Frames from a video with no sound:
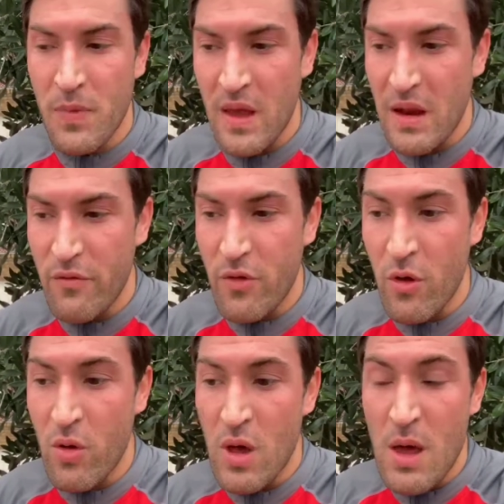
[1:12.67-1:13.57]
And if
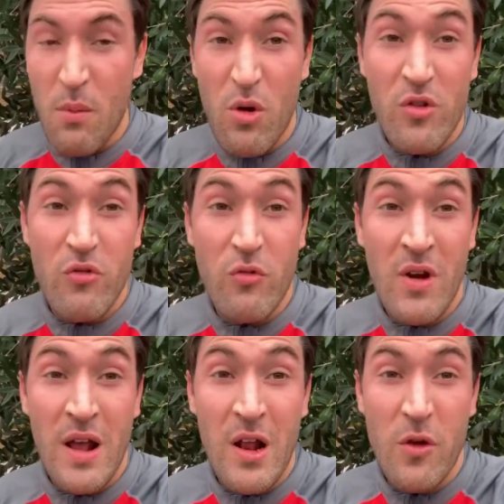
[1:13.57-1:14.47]
you put on your
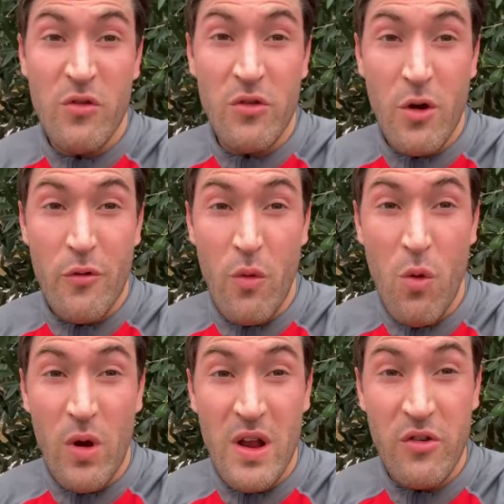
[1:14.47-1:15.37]
running clothes and just go for a
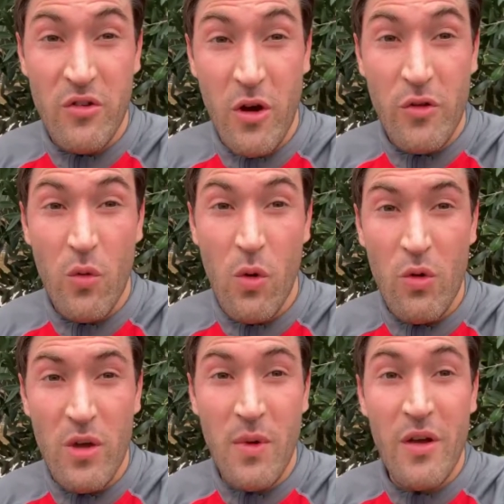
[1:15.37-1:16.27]
walk, and as you start to
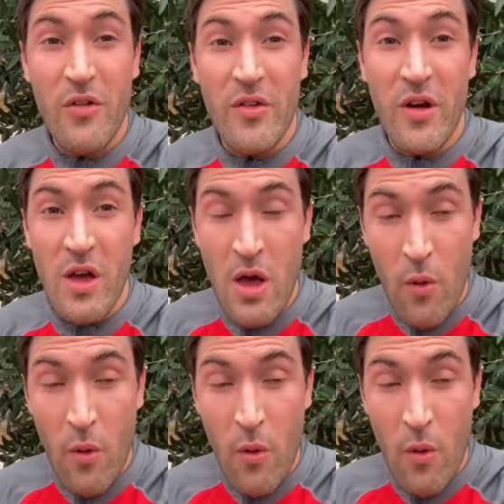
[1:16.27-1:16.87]
walk, you might start to,